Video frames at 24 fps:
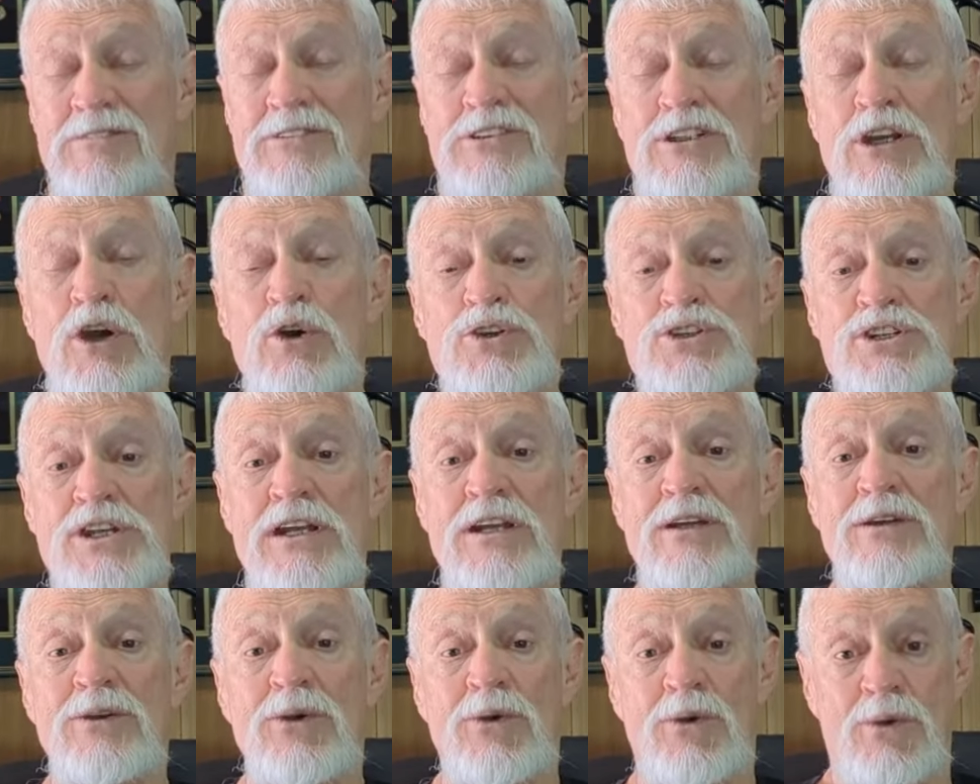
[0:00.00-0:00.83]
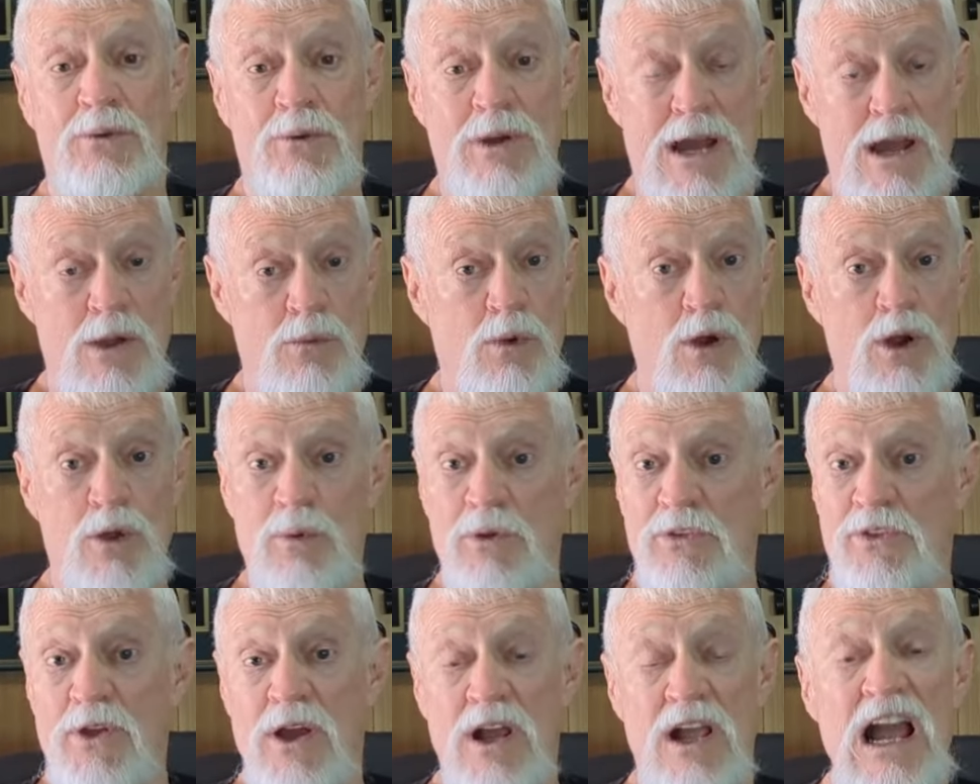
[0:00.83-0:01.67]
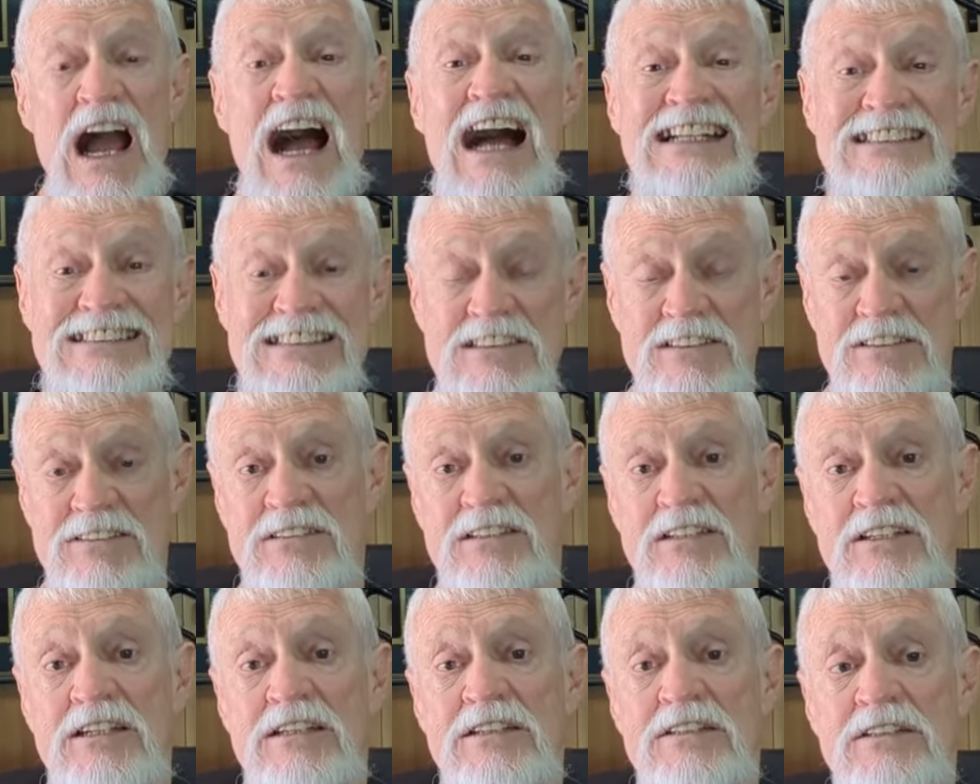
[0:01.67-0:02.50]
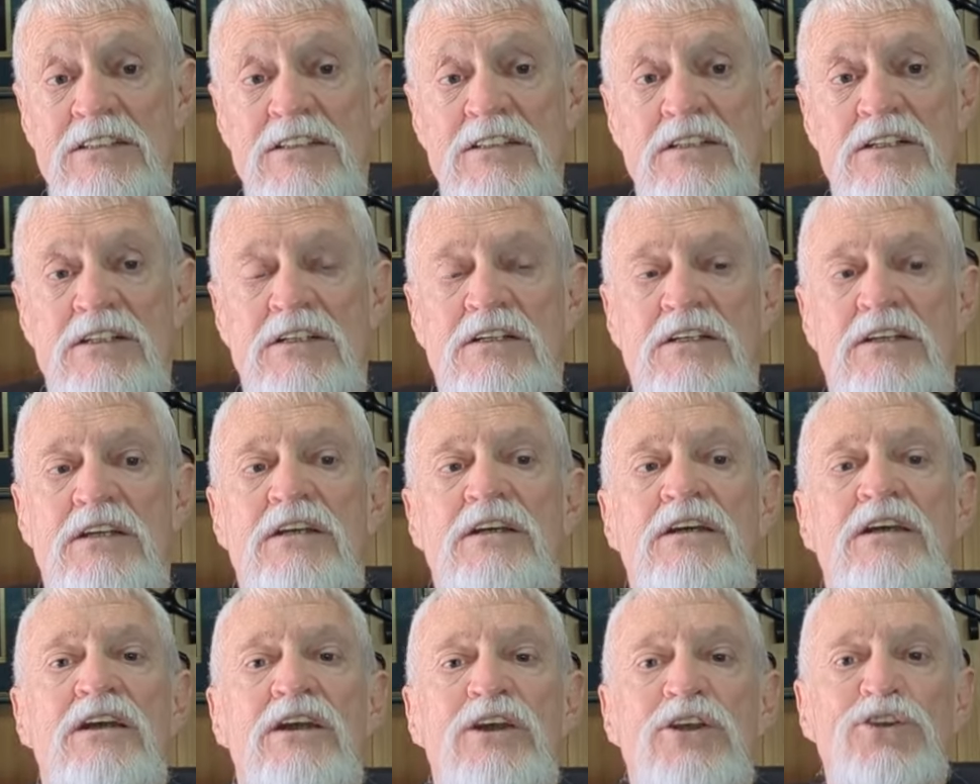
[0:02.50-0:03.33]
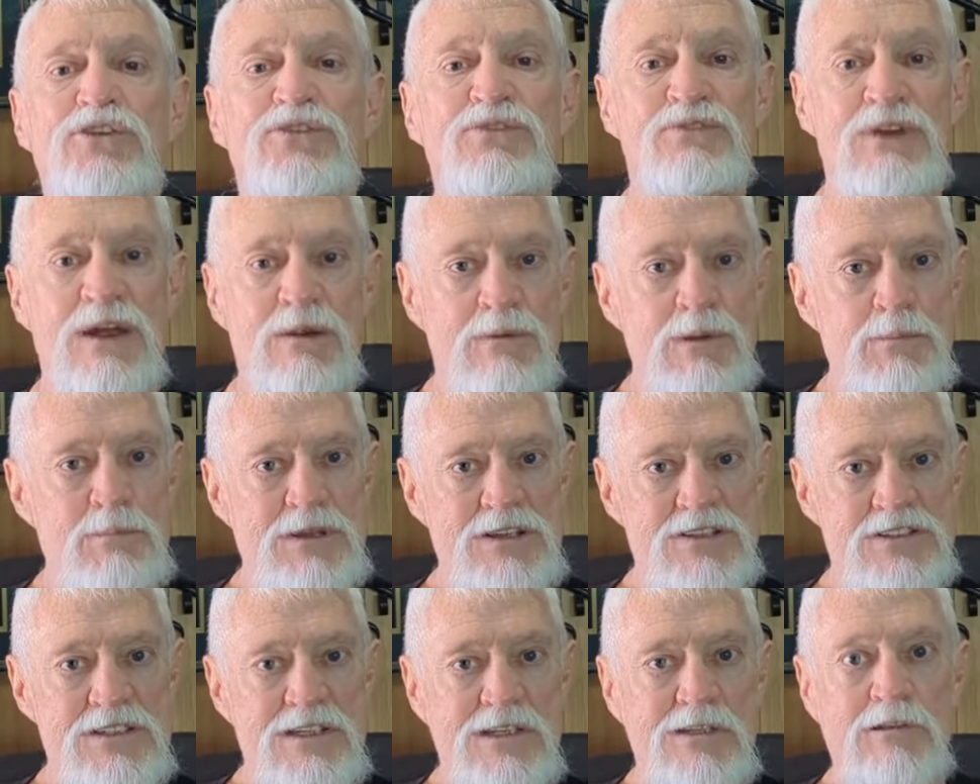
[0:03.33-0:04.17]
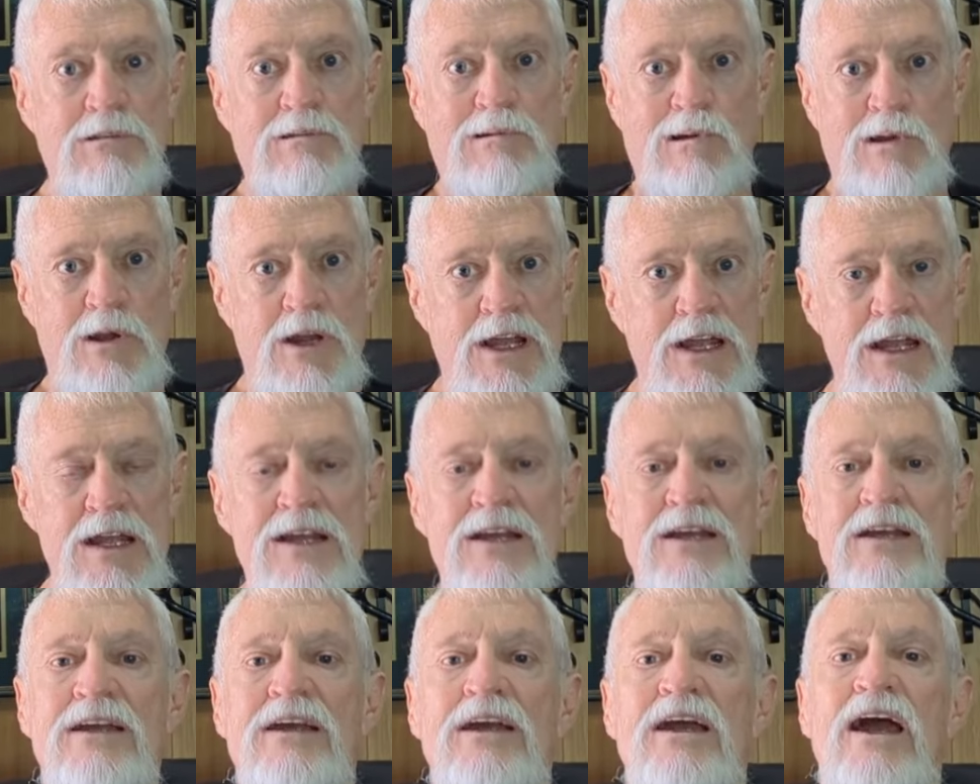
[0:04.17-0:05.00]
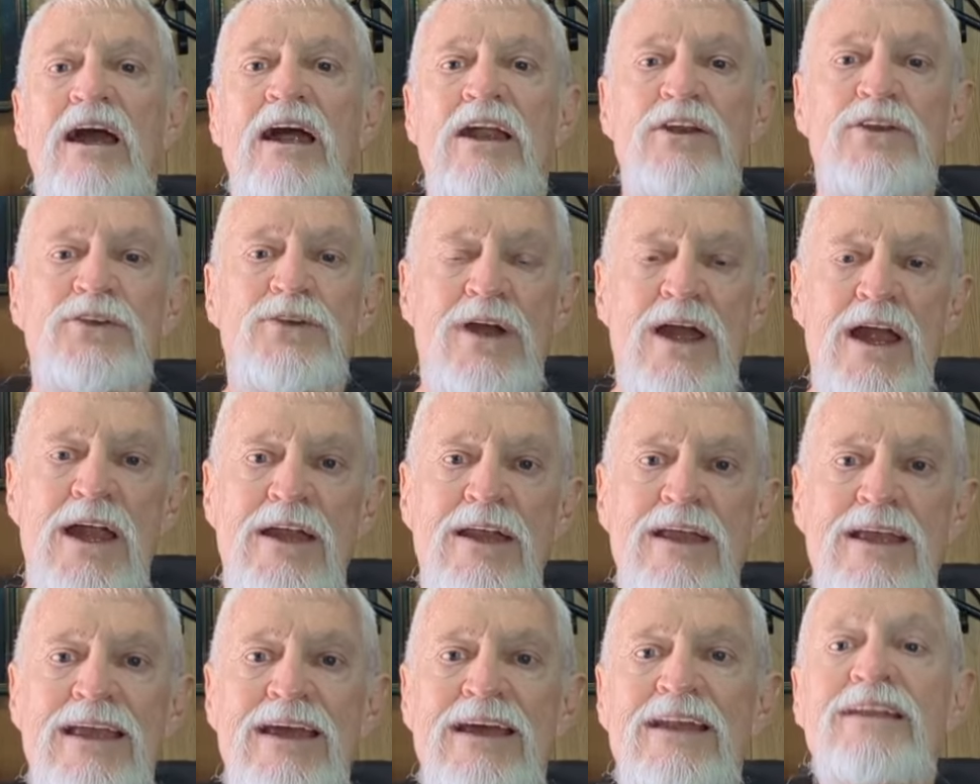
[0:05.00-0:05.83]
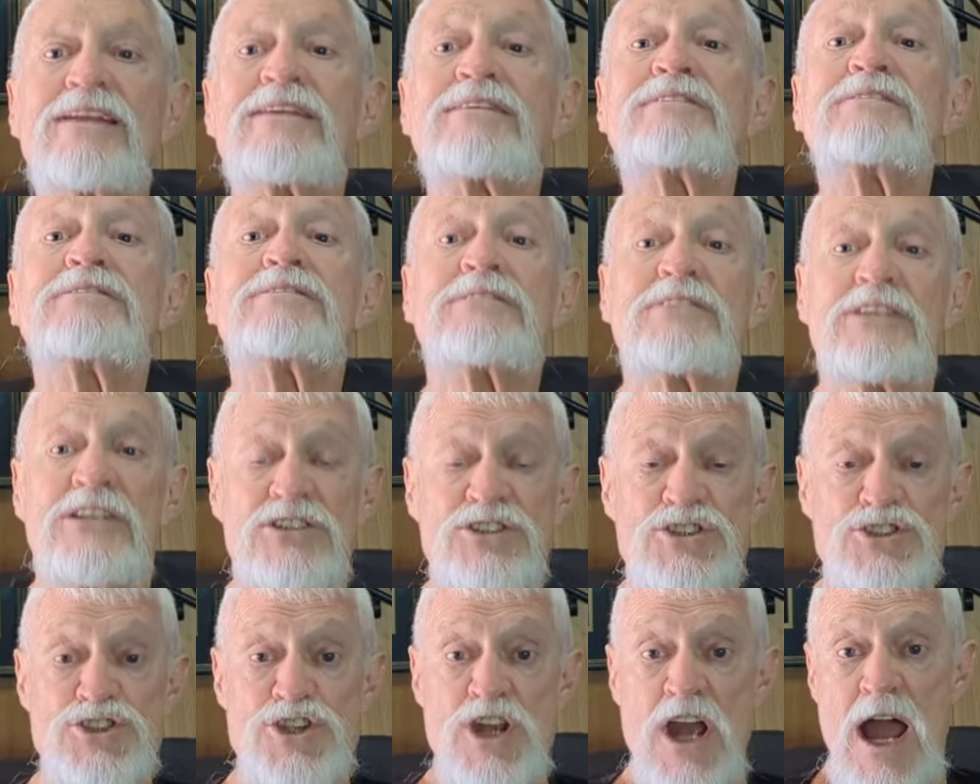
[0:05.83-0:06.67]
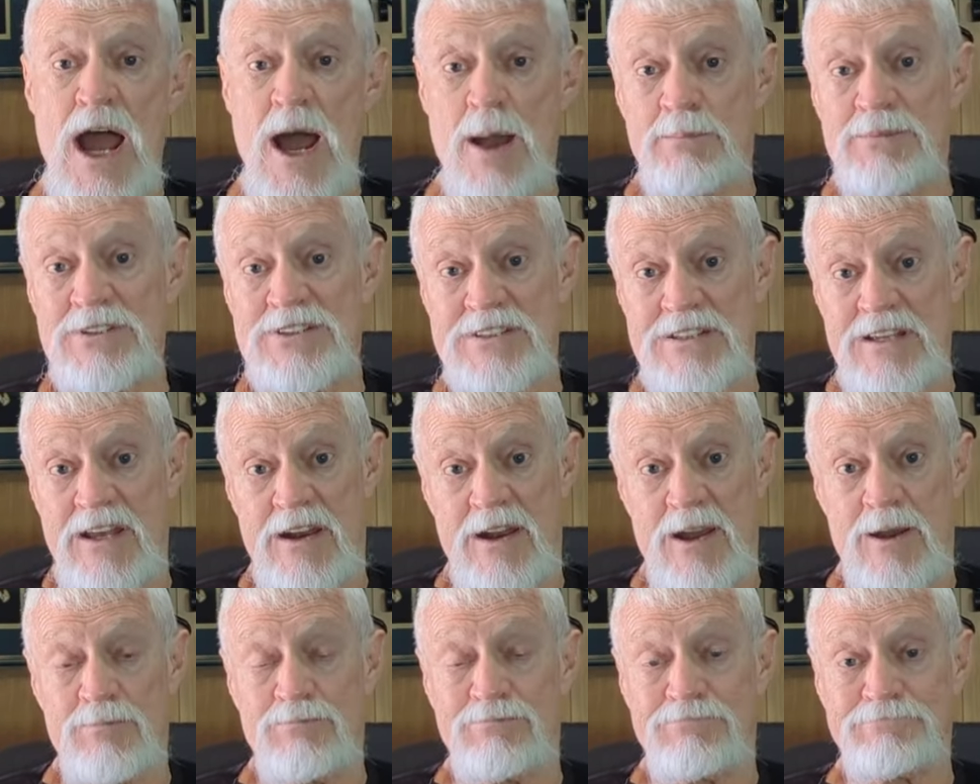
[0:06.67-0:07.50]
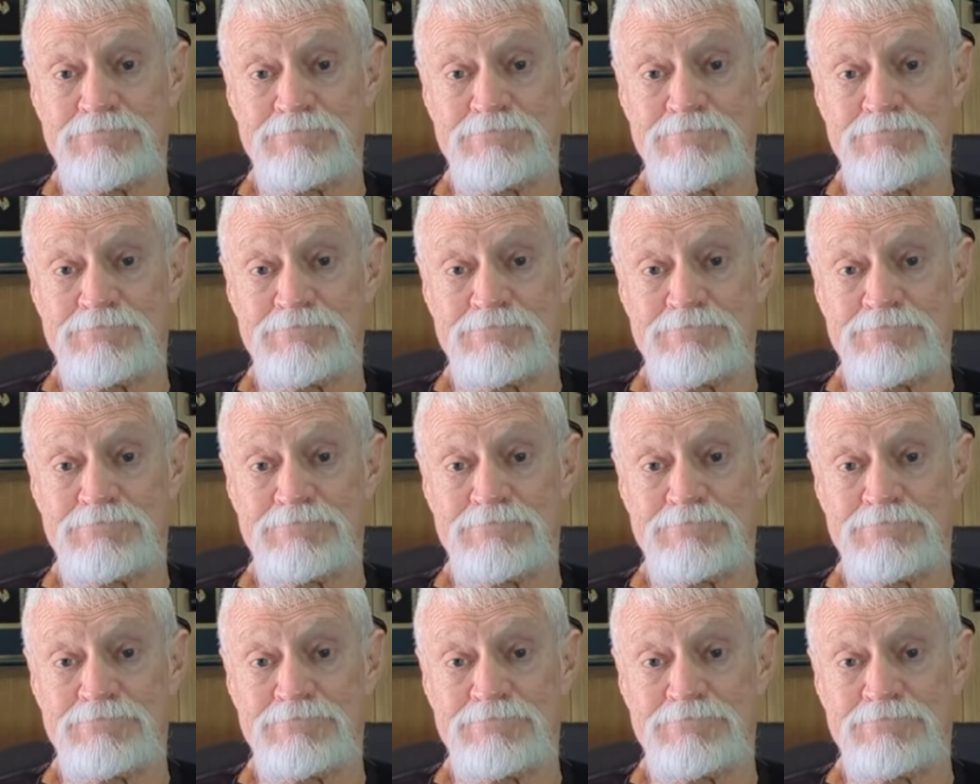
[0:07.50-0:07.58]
Yoshi, who I work with constantly, is very busy learning and trying to get his job set up.